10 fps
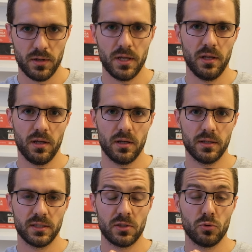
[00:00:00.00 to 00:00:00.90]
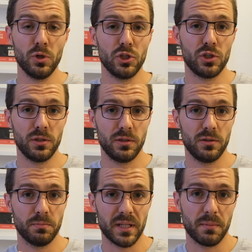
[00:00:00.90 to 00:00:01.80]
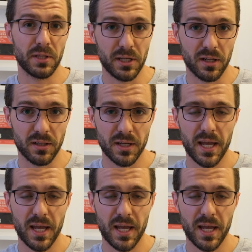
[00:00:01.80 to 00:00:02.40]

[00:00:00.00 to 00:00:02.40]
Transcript: really mathematical,